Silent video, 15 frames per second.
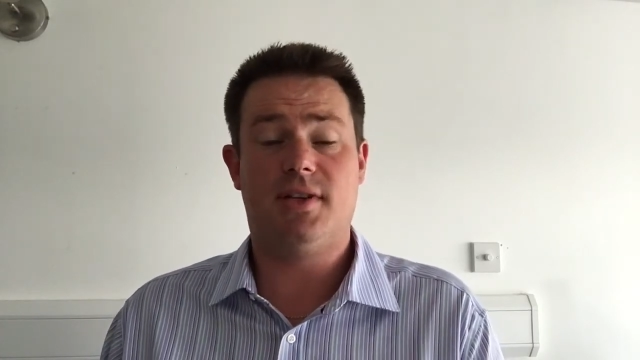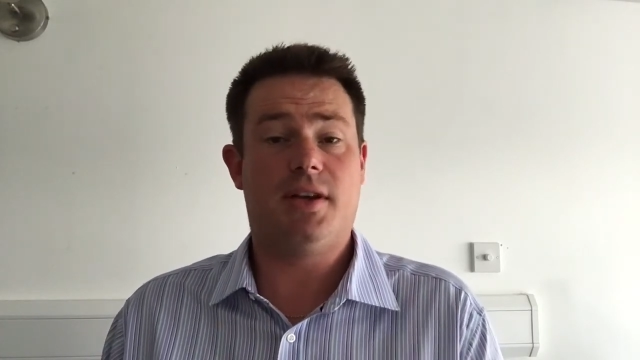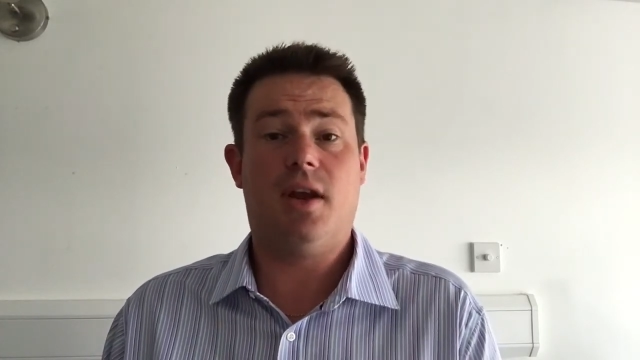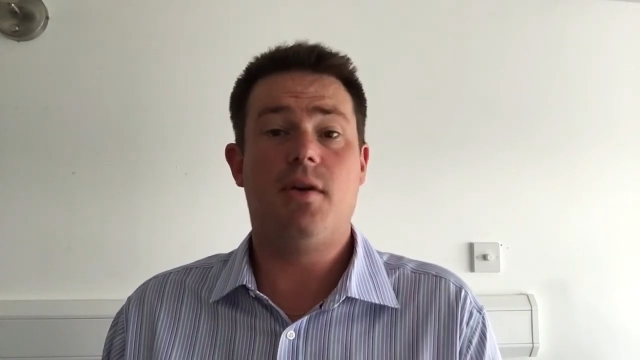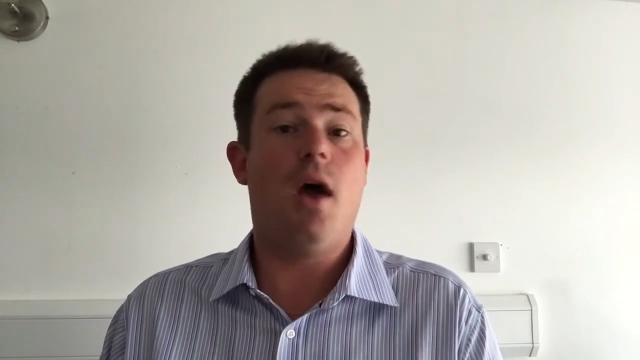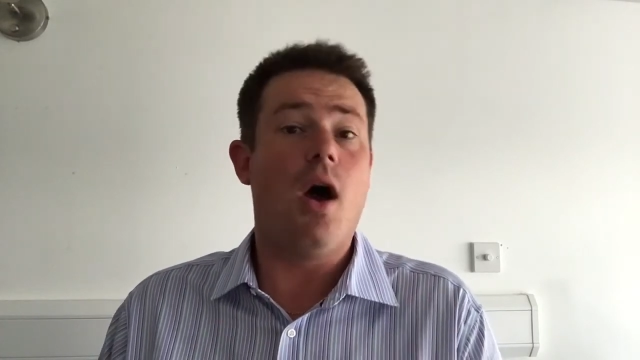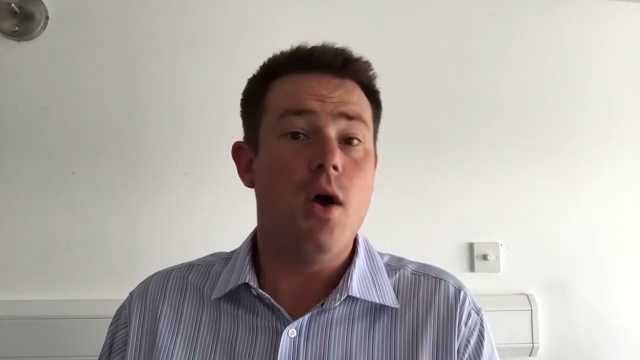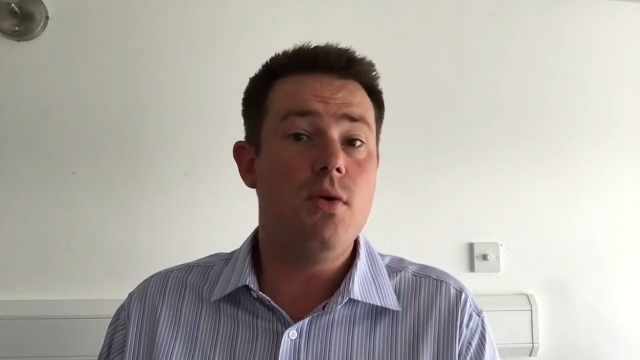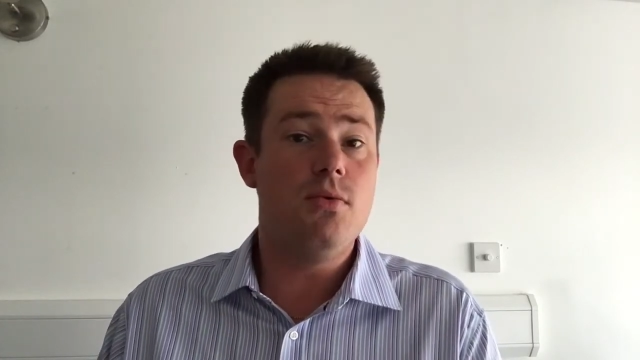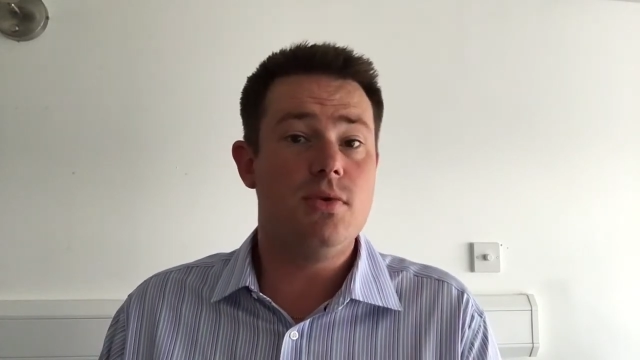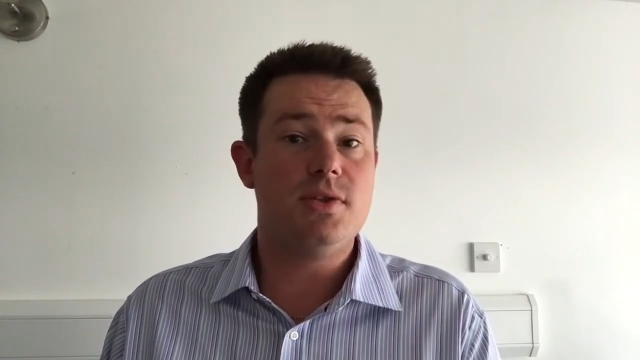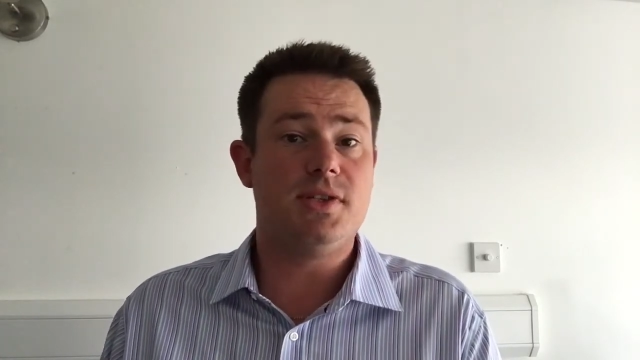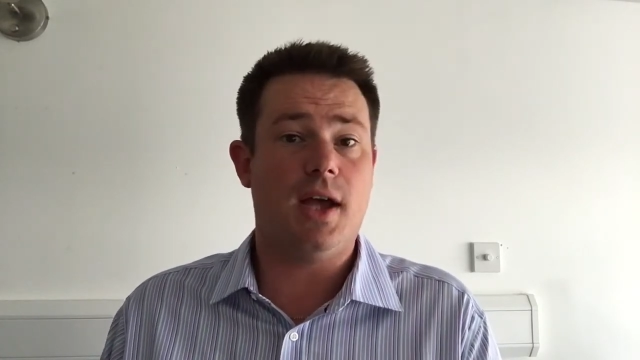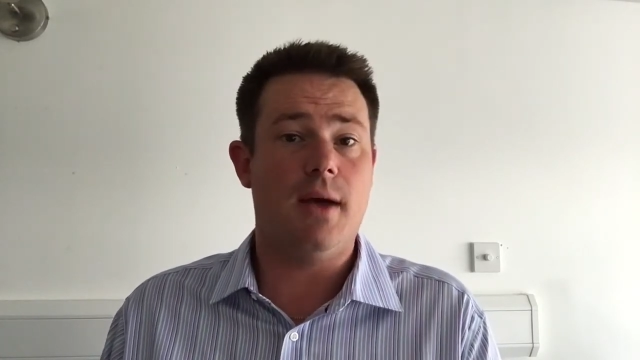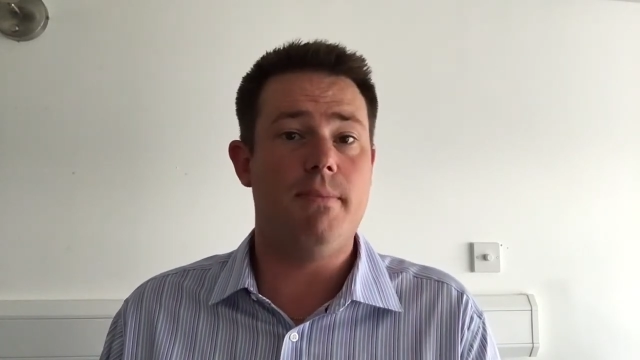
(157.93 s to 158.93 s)
I don't own
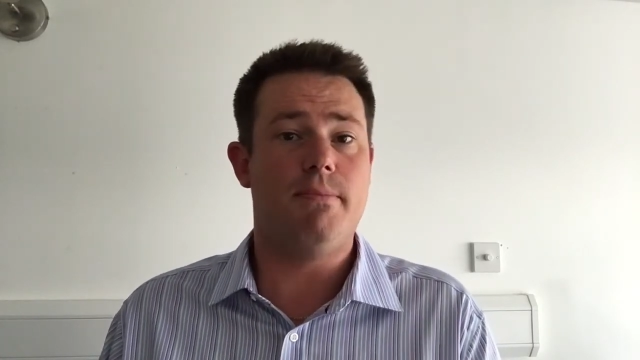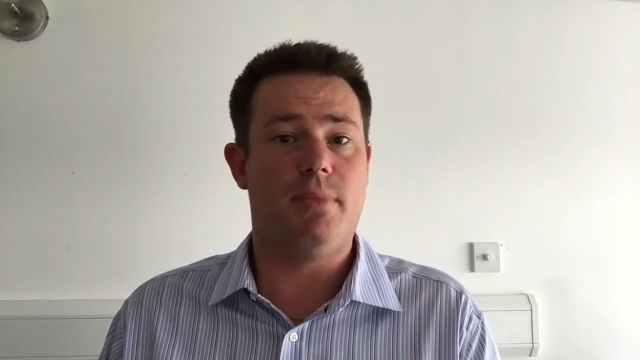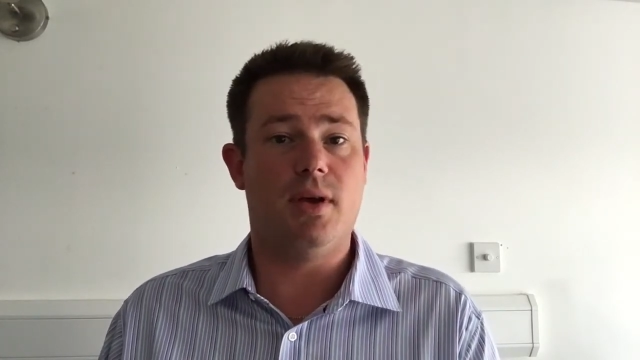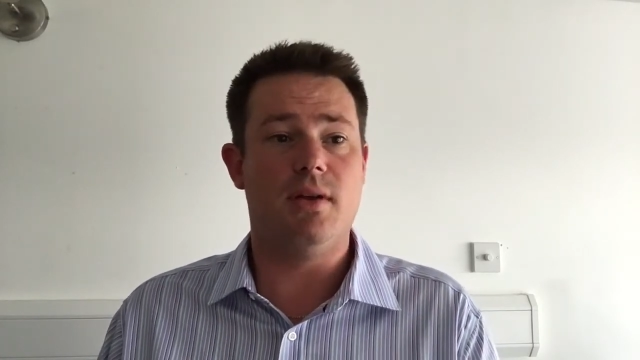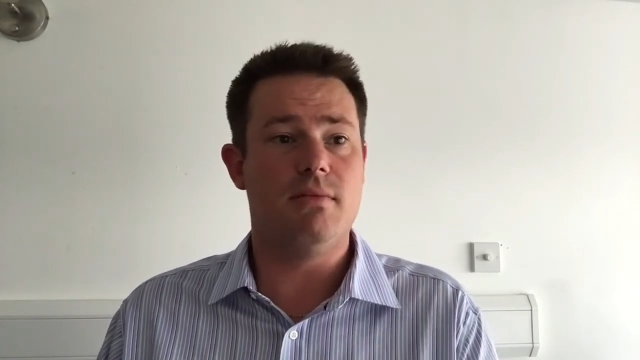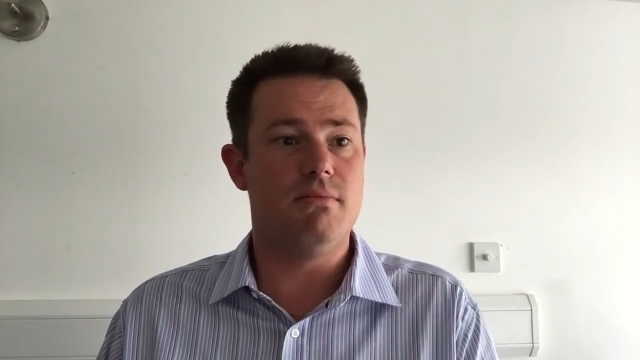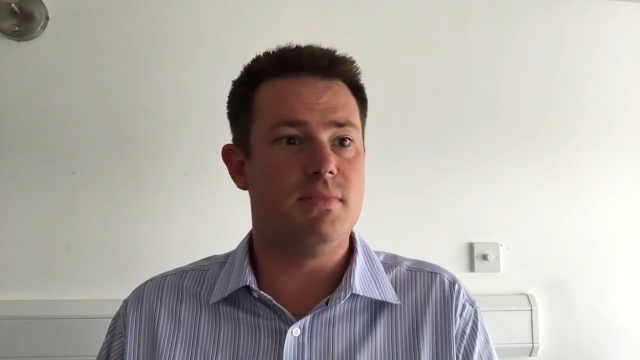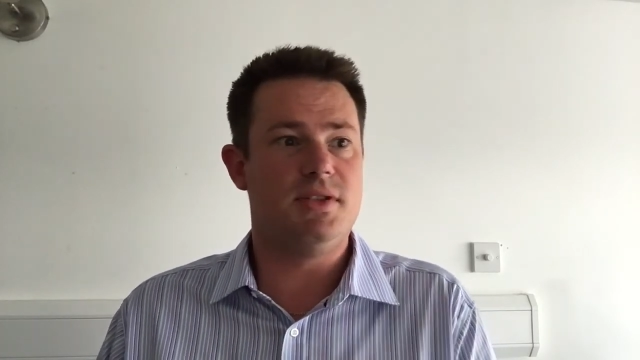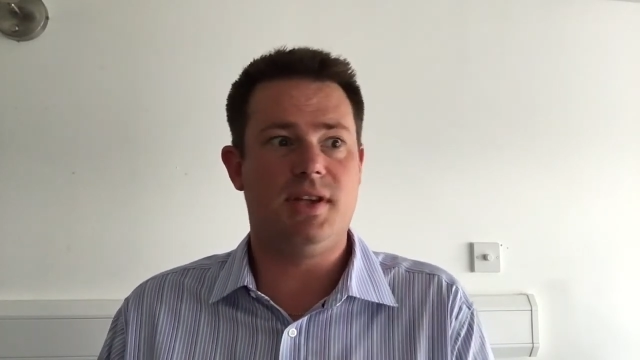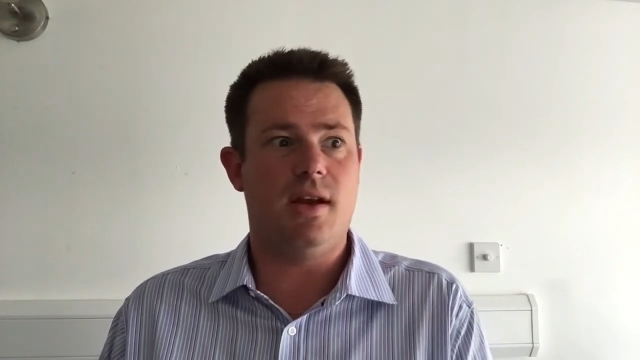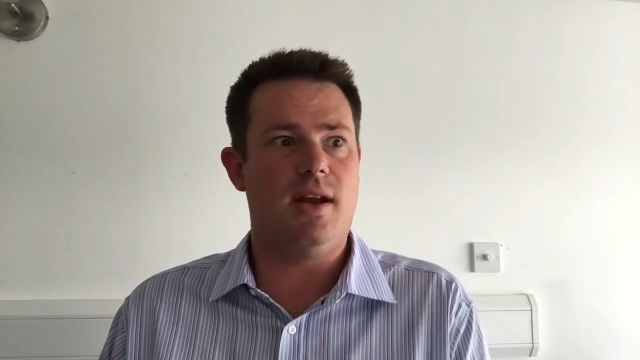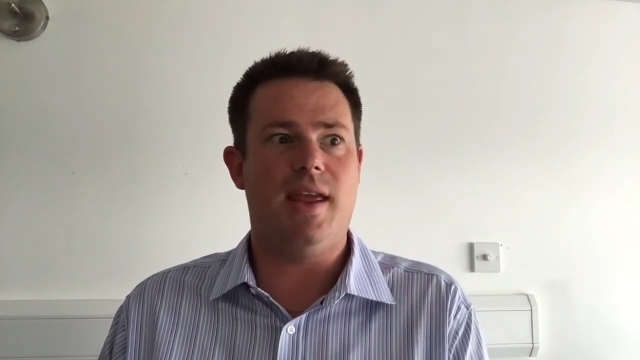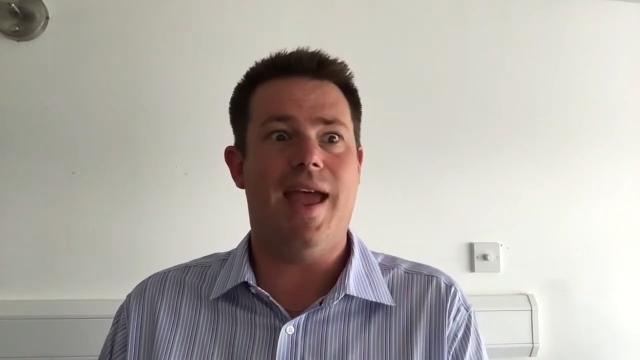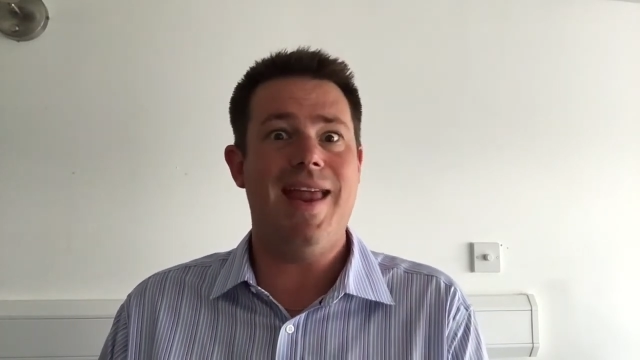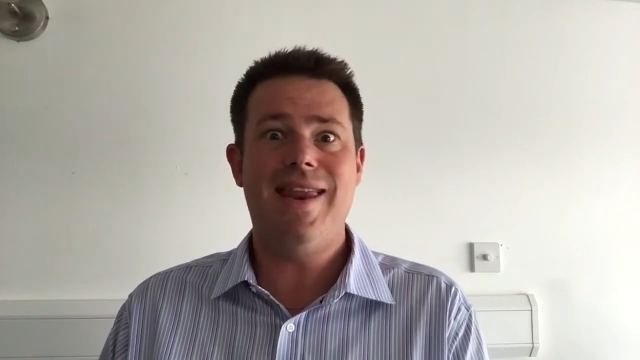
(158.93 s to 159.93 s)
some, but certainly